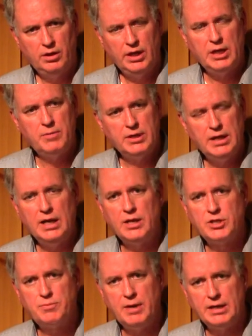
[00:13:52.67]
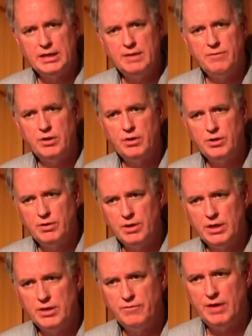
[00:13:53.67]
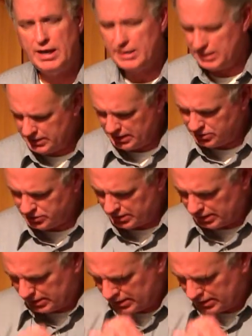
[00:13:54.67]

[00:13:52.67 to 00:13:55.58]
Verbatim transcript: And it begins by giving her your undivided attention.